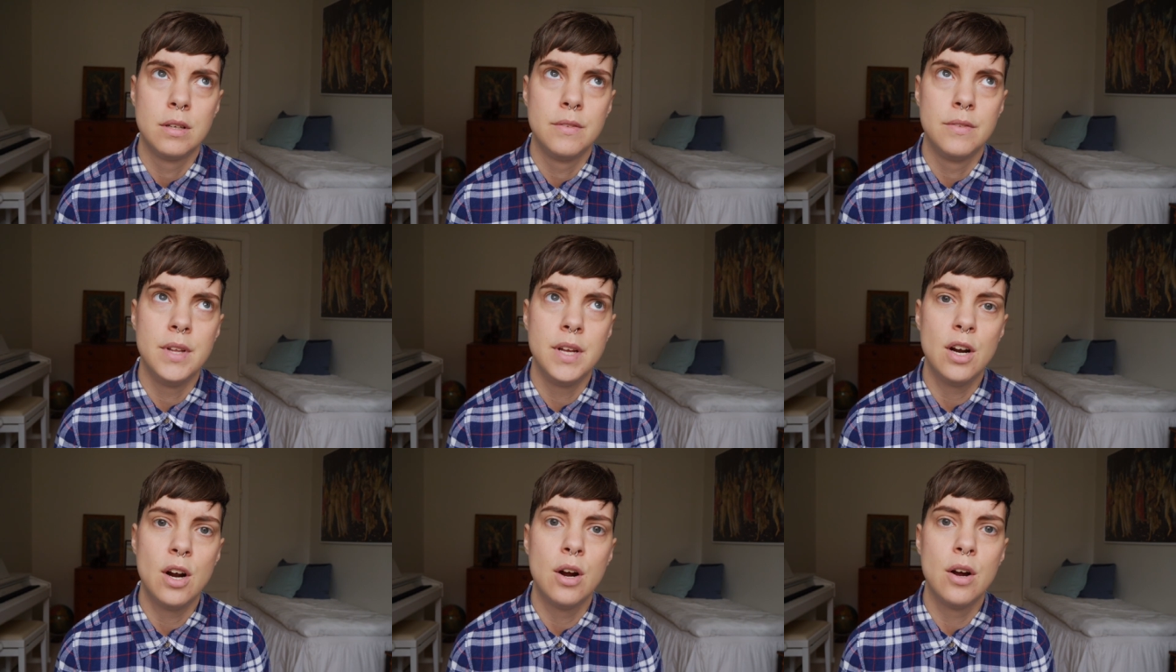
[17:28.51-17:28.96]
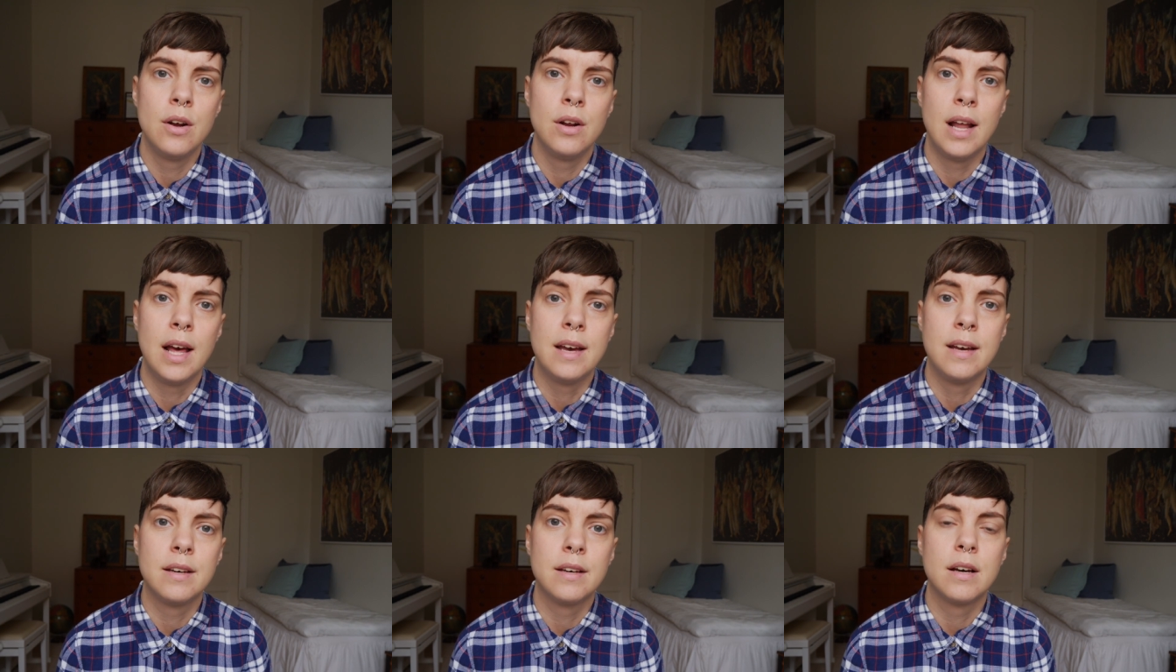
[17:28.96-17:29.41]
there are
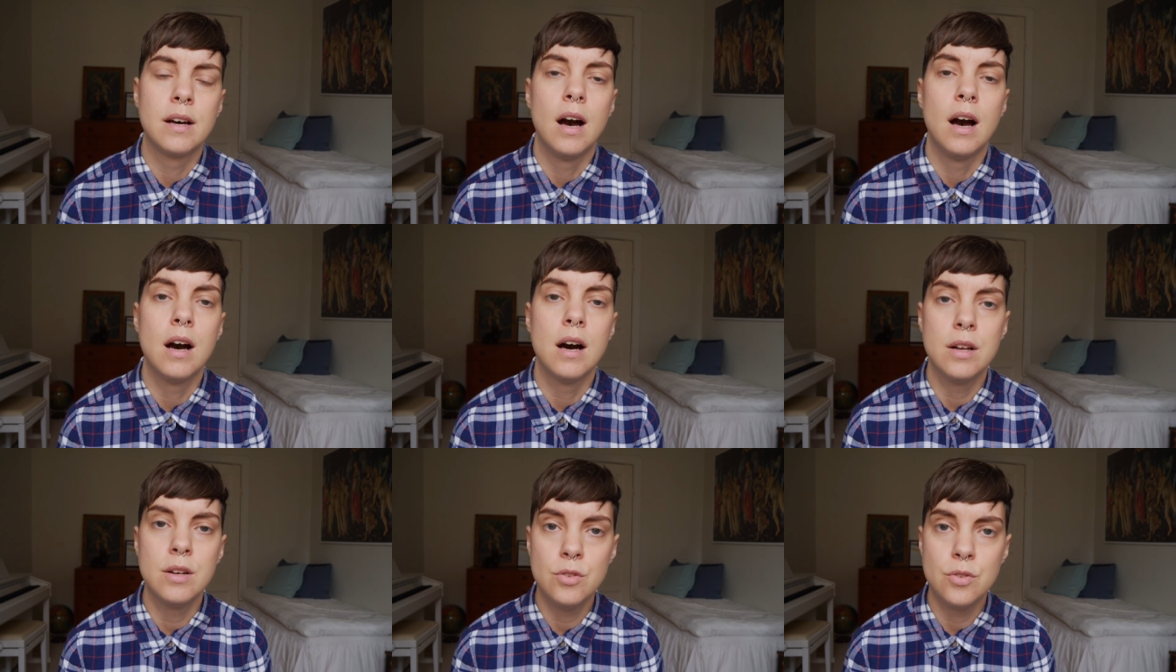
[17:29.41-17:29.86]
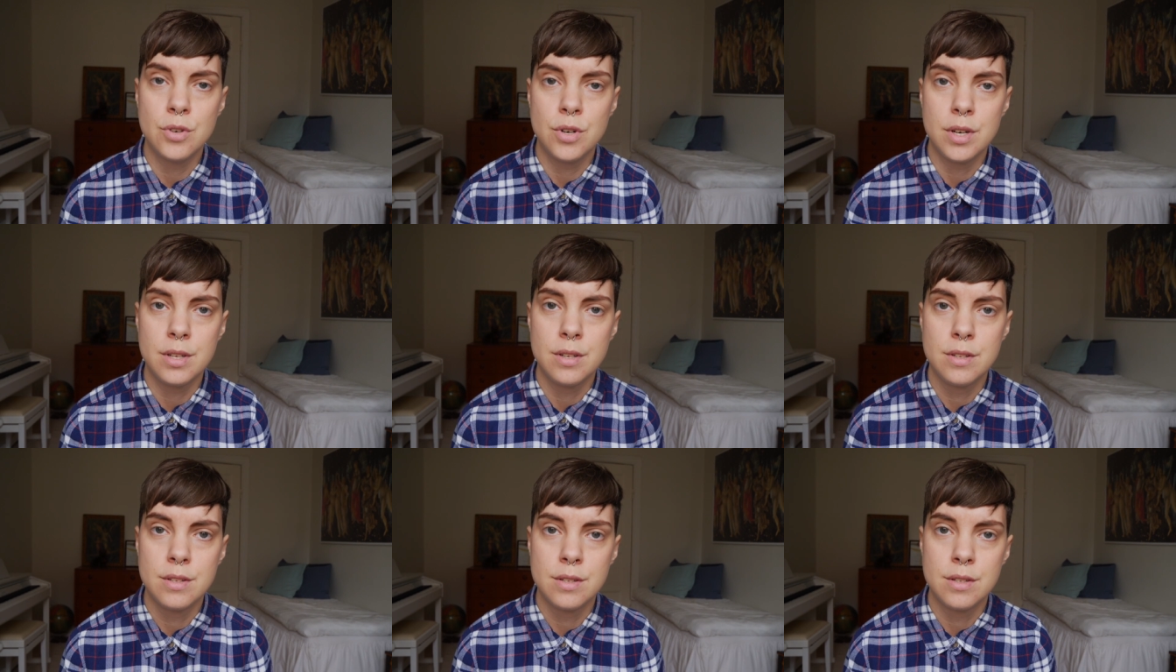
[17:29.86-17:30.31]
like
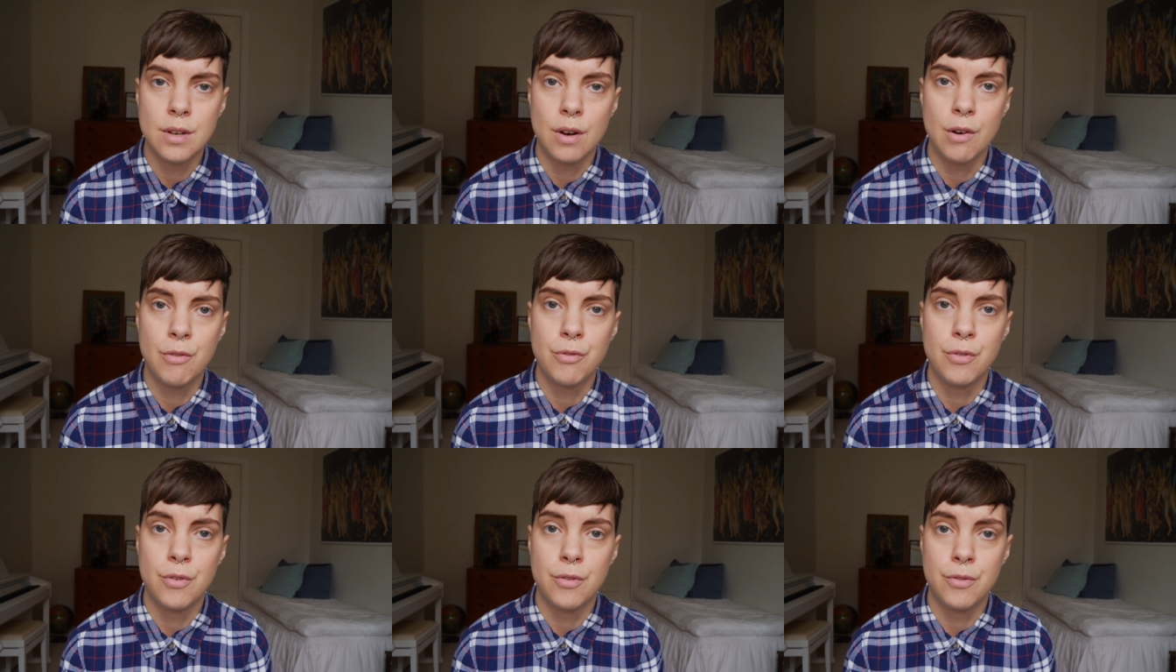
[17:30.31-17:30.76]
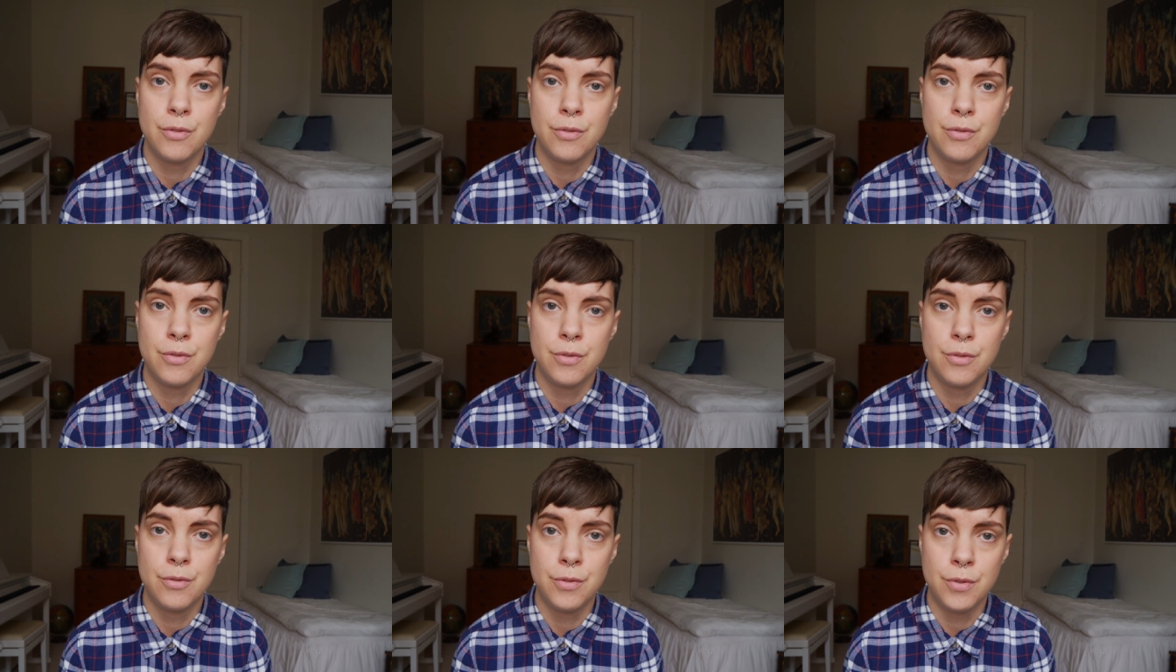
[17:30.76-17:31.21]
hundreds of
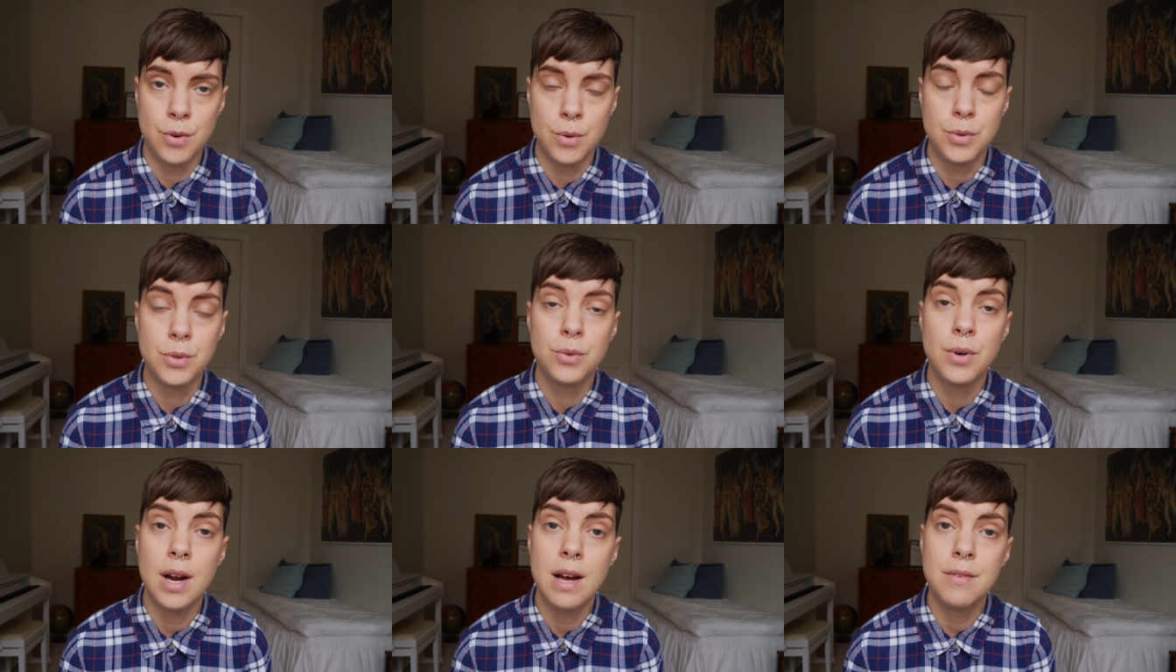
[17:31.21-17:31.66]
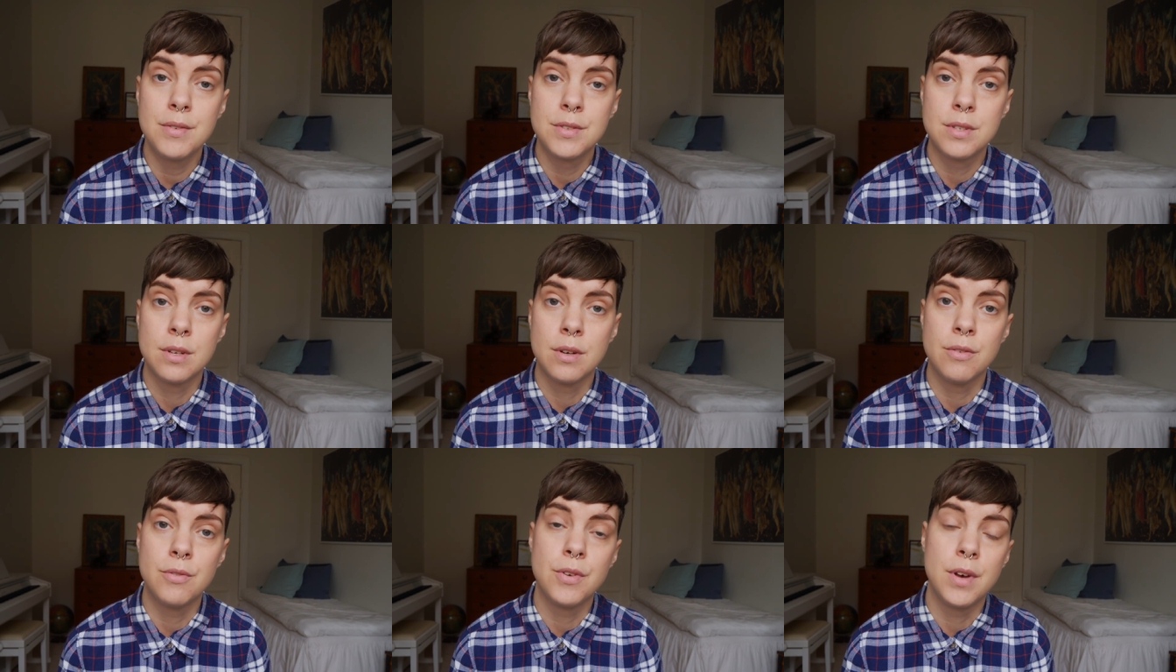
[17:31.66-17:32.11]

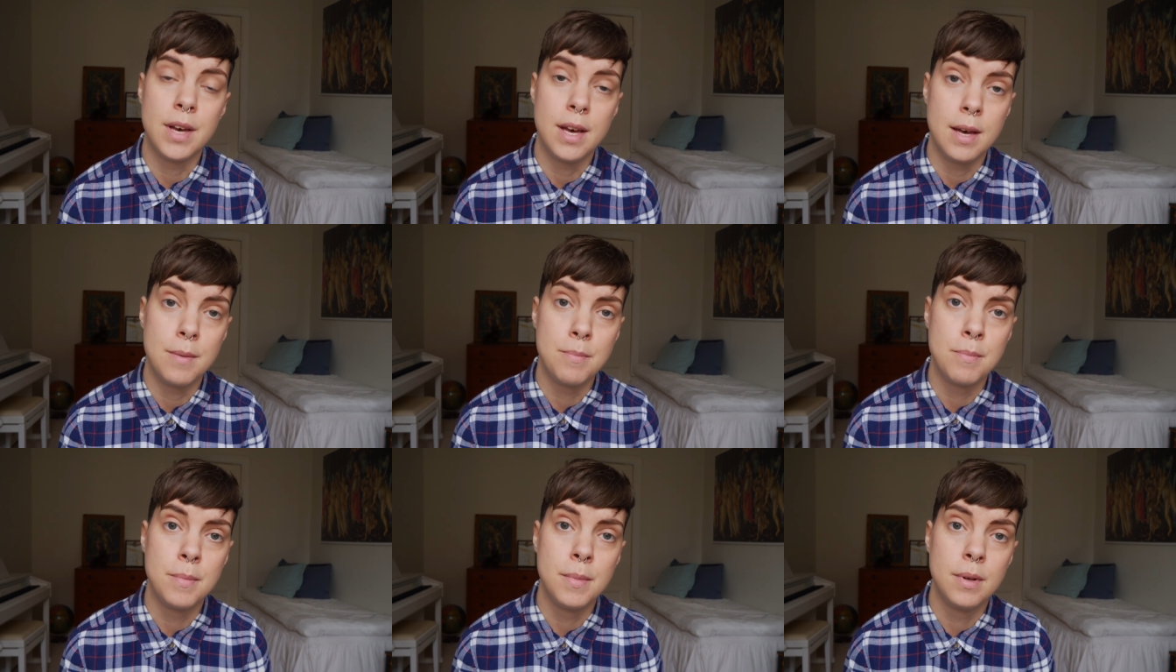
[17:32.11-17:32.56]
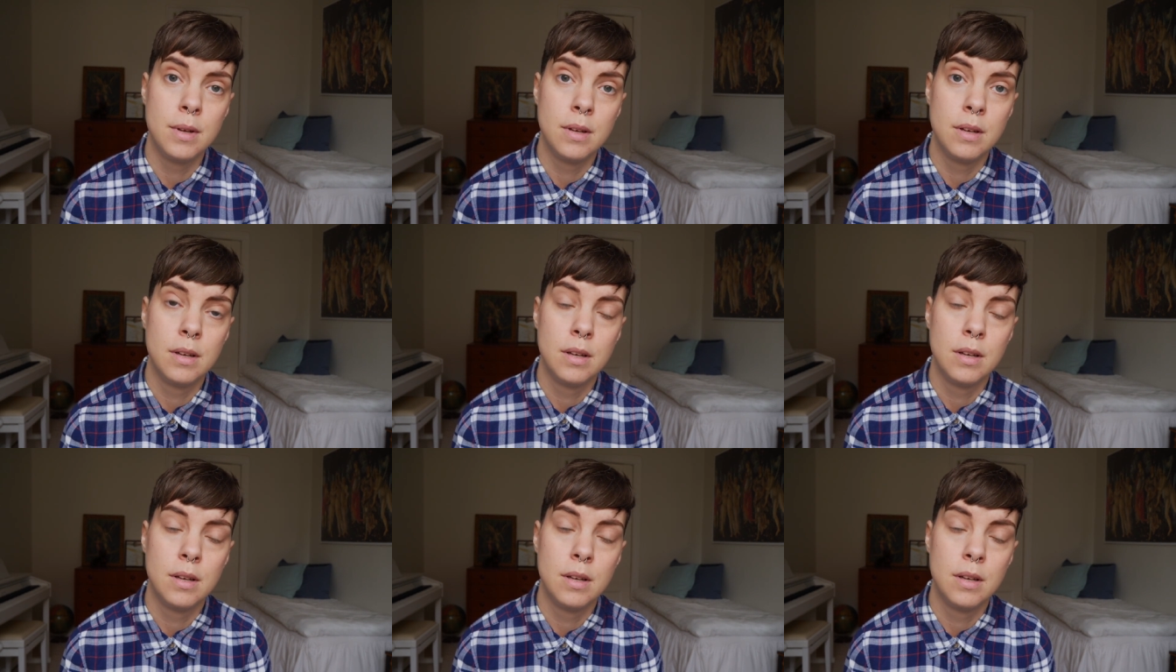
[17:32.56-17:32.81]
photographs of him